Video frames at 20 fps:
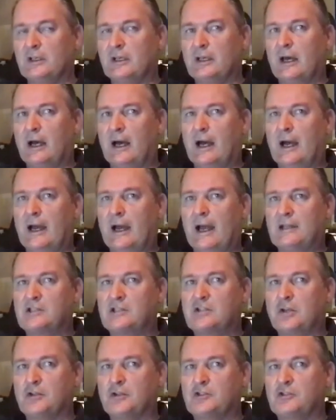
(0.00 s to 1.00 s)
I had
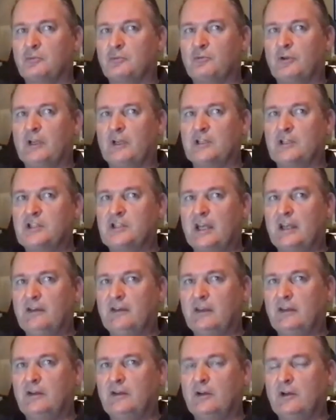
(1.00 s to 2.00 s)
sold some real estate
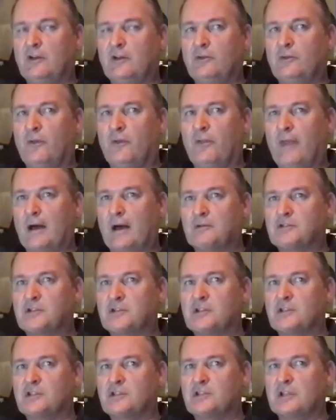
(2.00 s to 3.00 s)
in the early
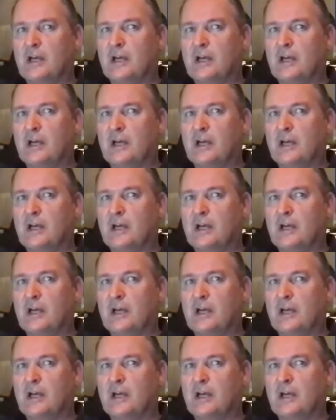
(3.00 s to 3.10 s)
2000s.